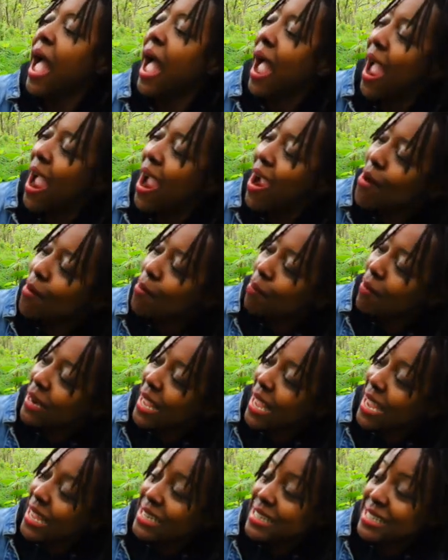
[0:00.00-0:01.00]
Our
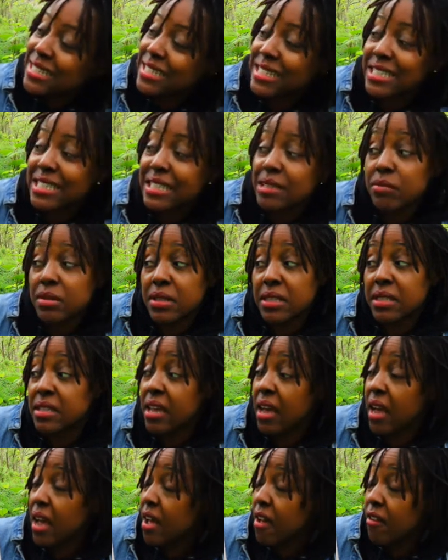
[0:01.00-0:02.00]
planet seems
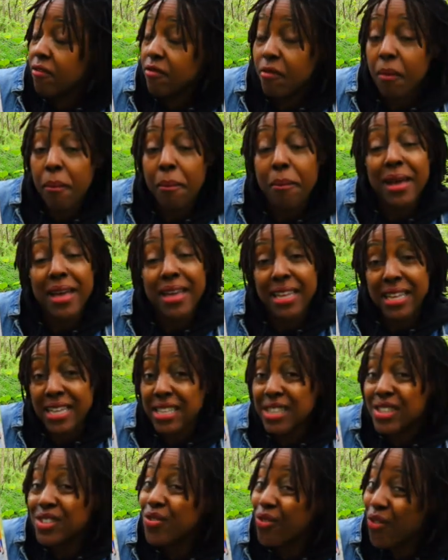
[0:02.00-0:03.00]
tough, but
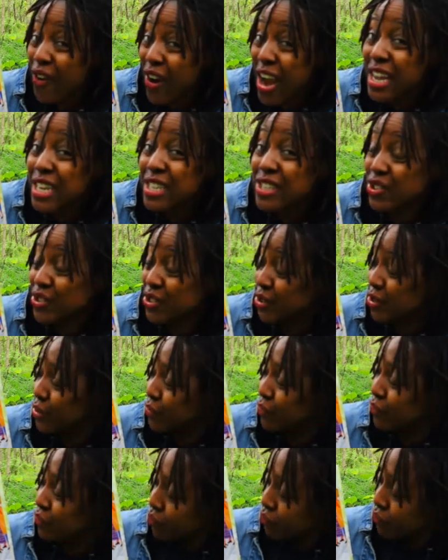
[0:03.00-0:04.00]
it's fragile.
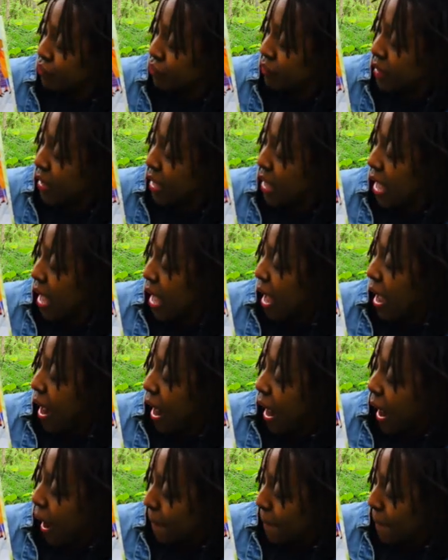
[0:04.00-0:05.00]

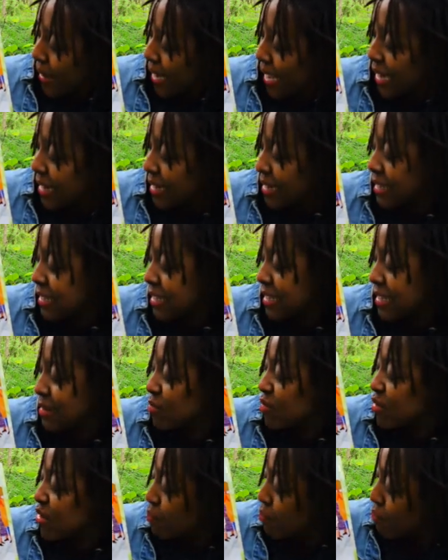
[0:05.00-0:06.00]
Our planet
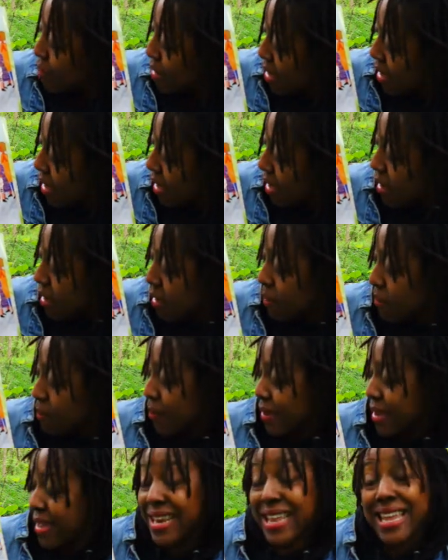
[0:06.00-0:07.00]
seems big,
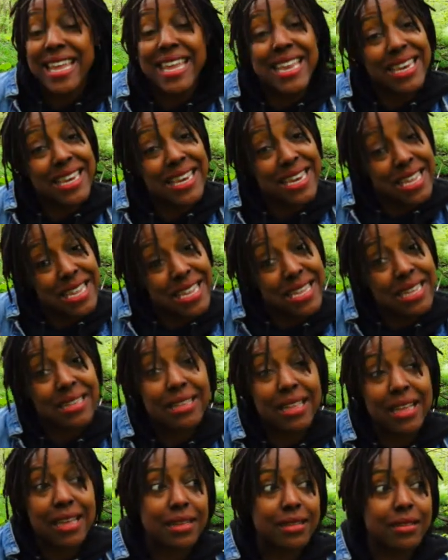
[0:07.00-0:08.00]
but it needs
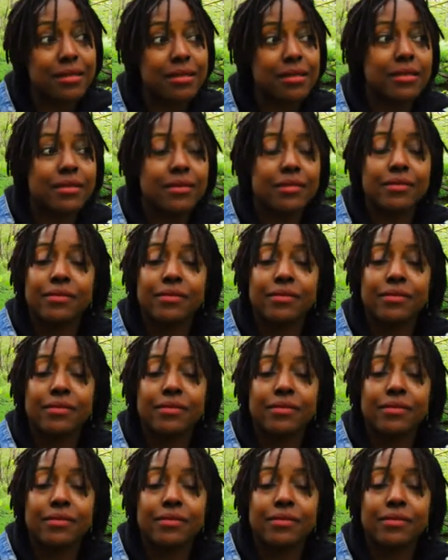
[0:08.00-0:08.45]
us.